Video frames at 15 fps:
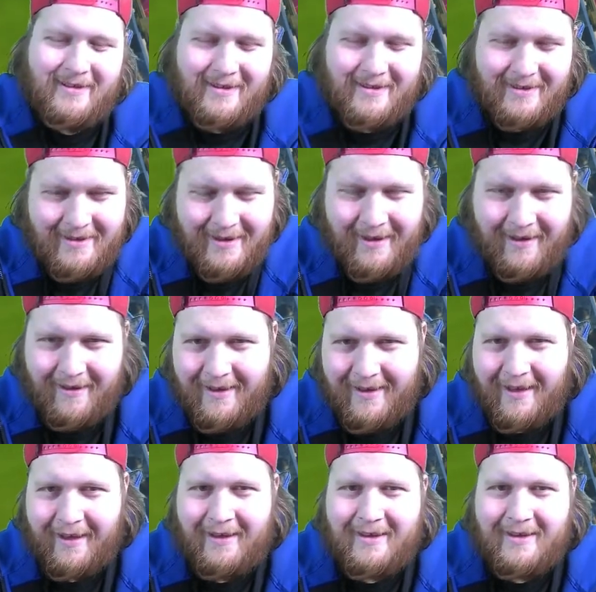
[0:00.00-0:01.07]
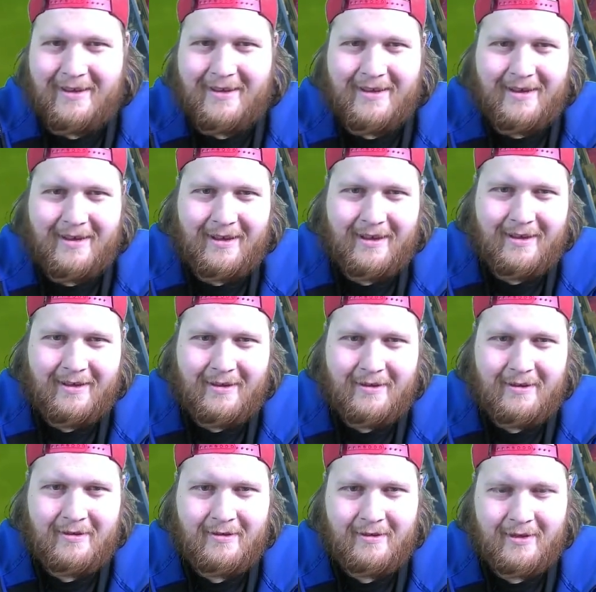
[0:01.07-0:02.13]

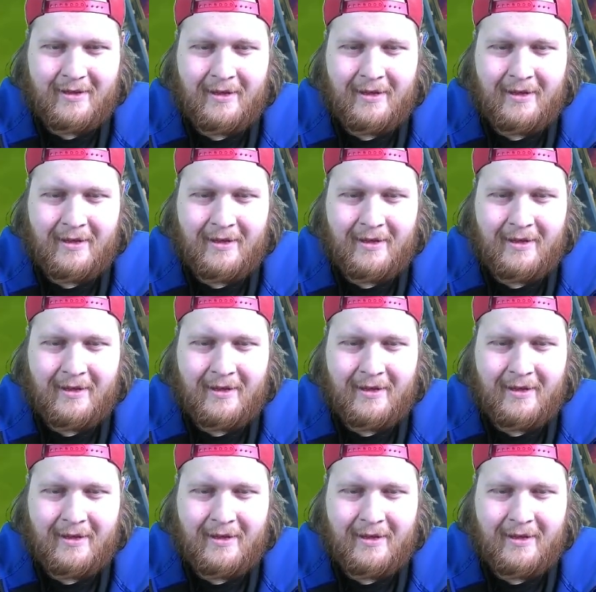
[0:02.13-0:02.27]
Nothing is said.